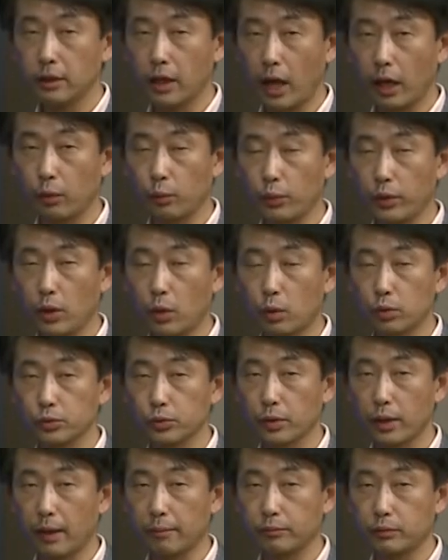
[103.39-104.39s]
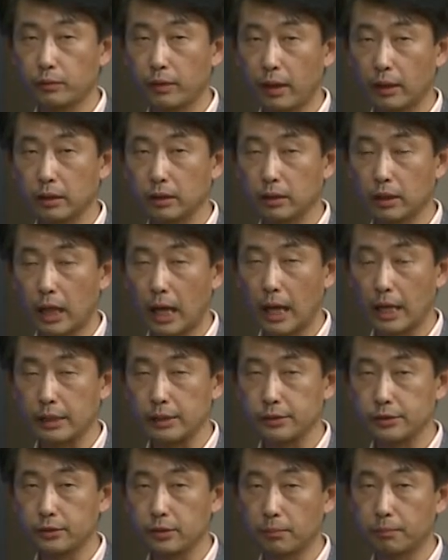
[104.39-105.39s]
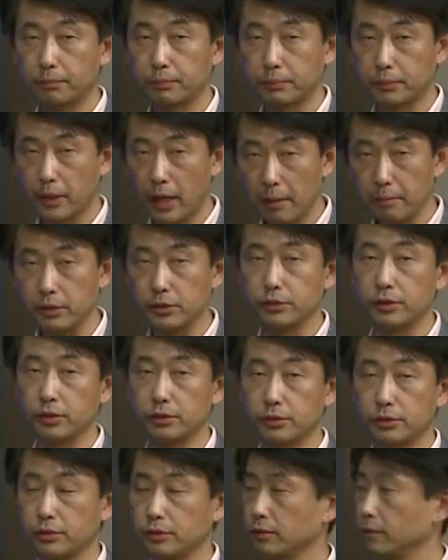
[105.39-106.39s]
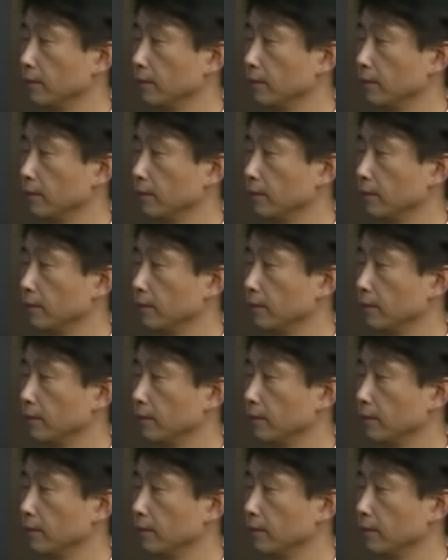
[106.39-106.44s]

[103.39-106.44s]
and we also have to recognize the premises.